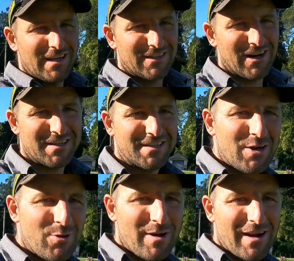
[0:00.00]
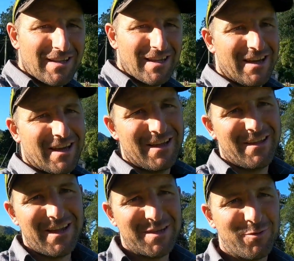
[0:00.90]
Right, so yeah,
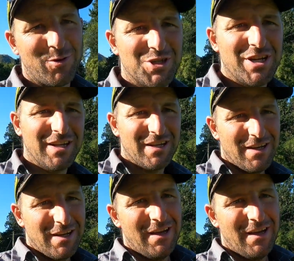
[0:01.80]
thanks for watching.